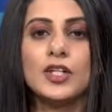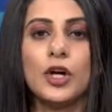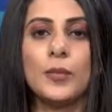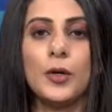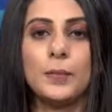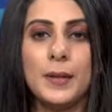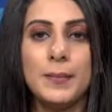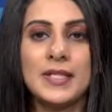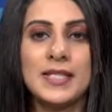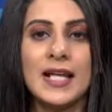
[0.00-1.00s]
Talk about
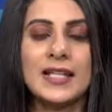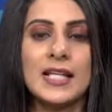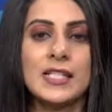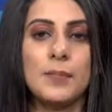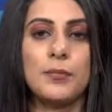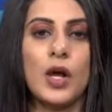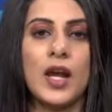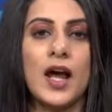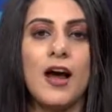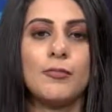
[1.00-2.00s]
BPCL, that's up
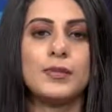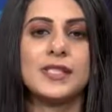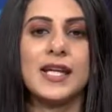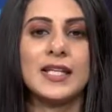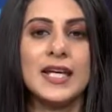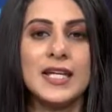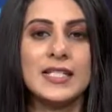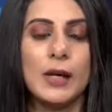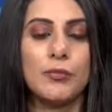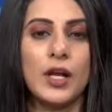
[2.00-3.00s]
1.5%. GAIL
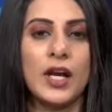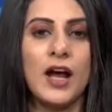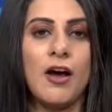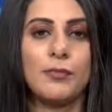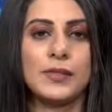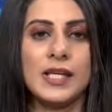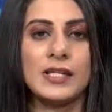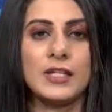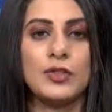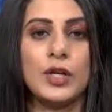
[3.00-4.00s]
is up
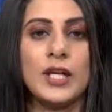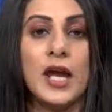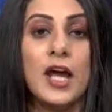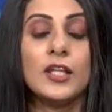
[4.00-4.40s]
1.5% in trade.